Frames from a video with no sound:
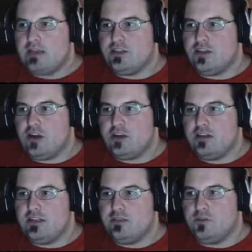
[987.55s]
As
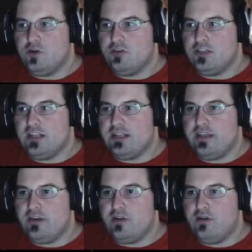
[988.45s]
darkness approached, I
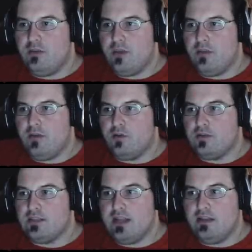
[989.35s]
lay there knowing my
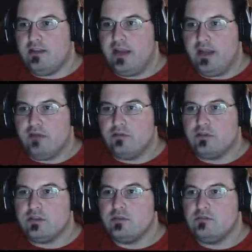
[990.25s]
mother was not in the
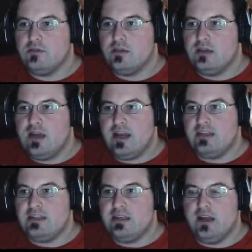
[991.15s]
house.
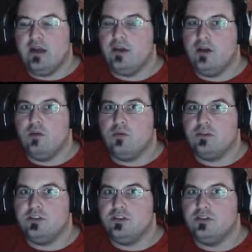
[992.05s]
I did not know
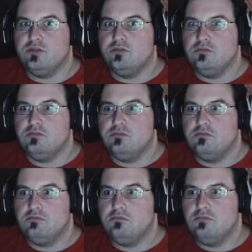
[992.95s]
what to do.
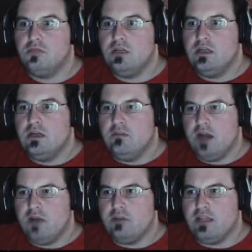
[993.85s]

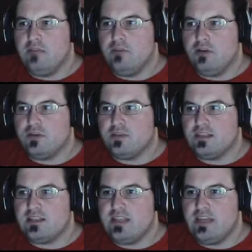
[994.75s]
My only impulse
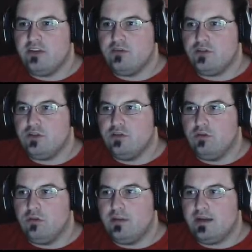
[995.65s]
was to sneak into her
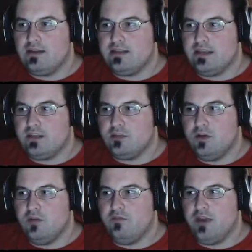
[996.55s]
jewelry box and take a
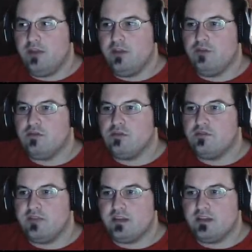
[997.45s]
small family
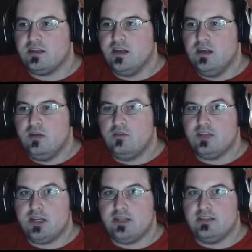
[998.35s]
crucifix,
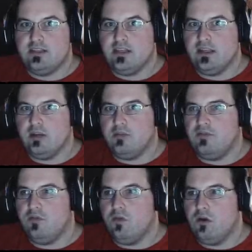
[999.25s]
which I had seen there
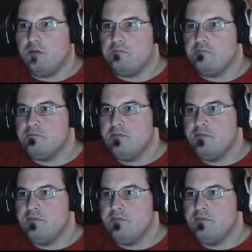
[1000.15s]
before.